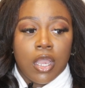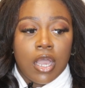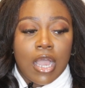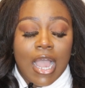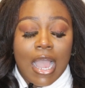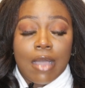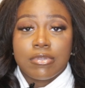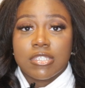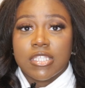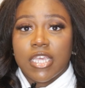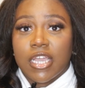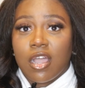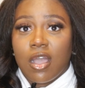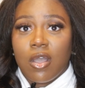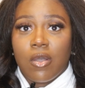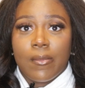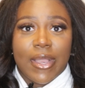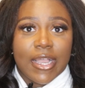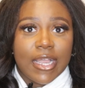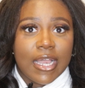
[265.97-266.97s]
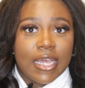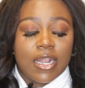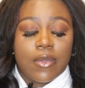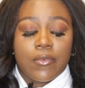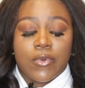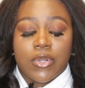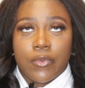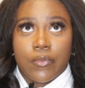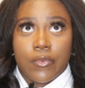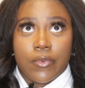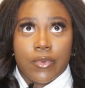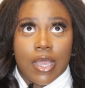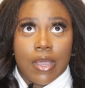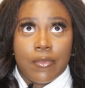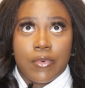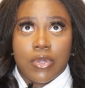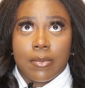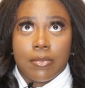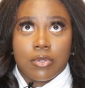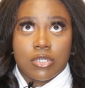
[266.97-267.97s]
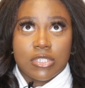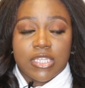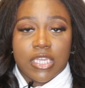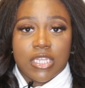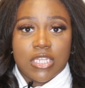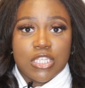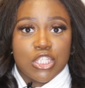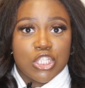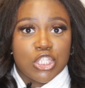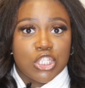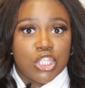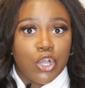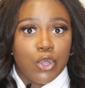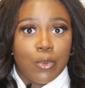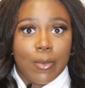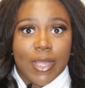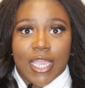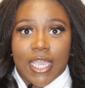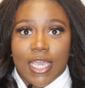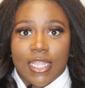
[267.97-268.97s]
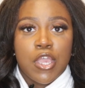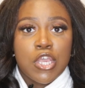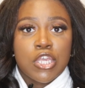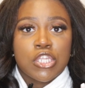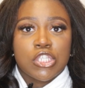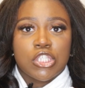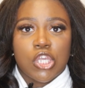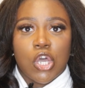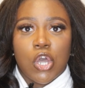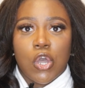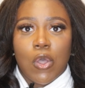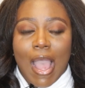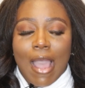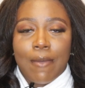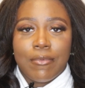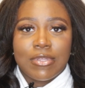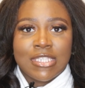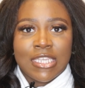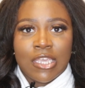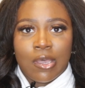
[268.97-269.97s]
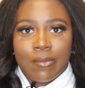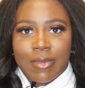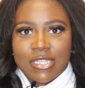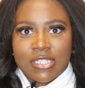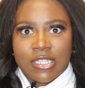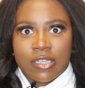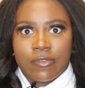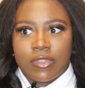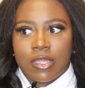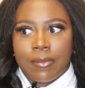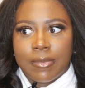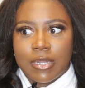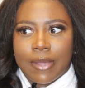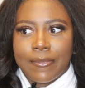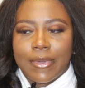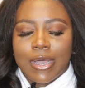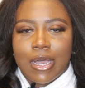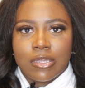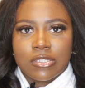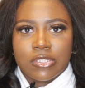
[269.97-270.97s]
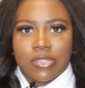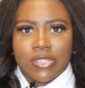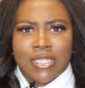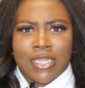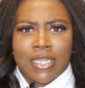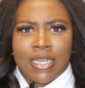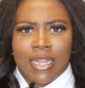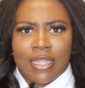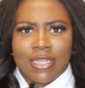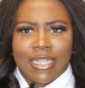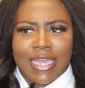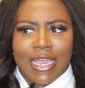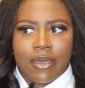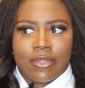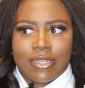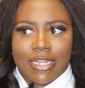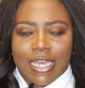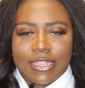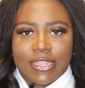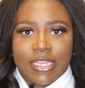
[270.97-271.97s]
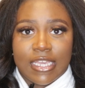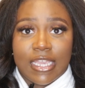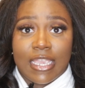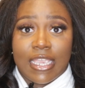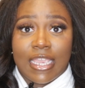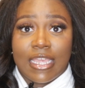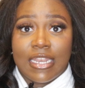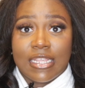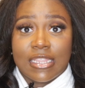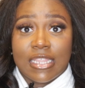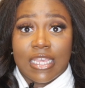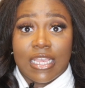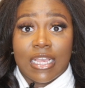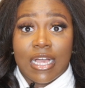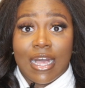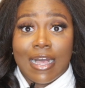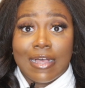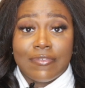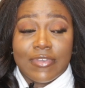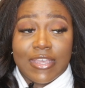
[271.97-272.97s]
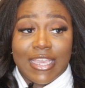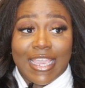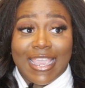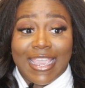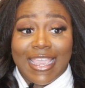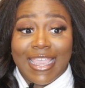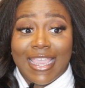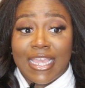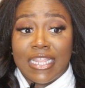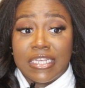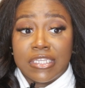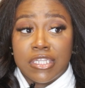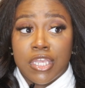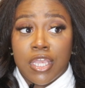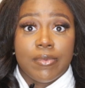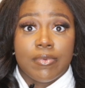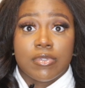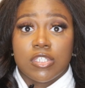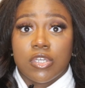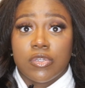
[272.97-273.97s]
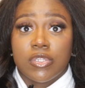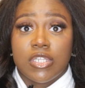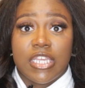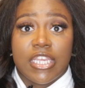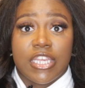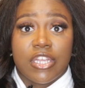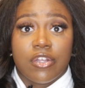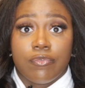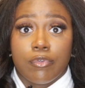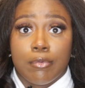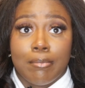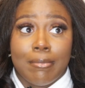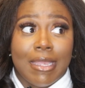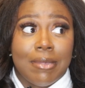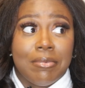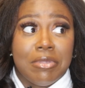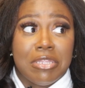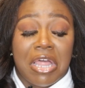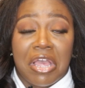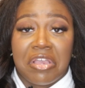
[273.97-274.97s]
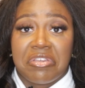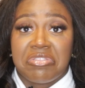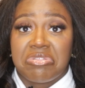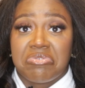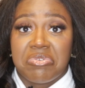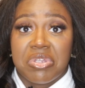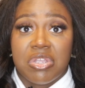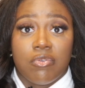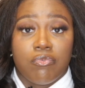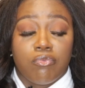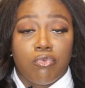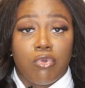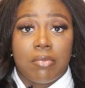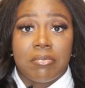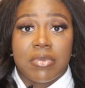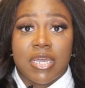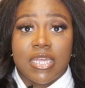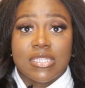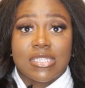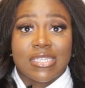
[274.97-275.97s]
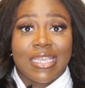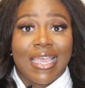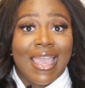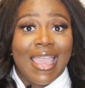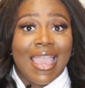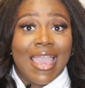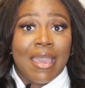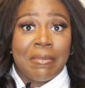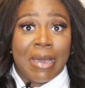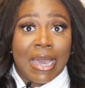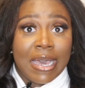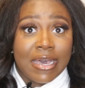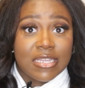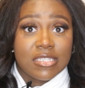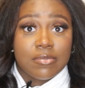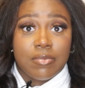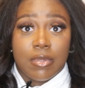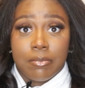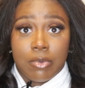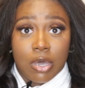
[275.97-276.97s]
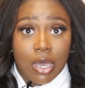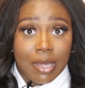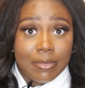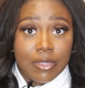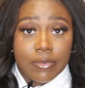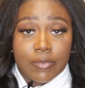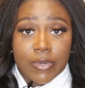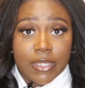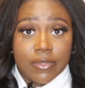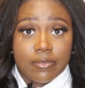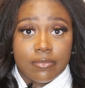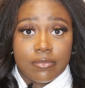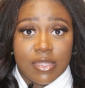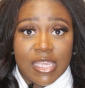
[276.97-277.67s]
I was like, oh my God, I want a Mercedes so bad. So I would tell myself that, but I would also say it out loud, not thinking anything of it. And it was only here for maybe like 3 or 4 months. And my husband bought me one.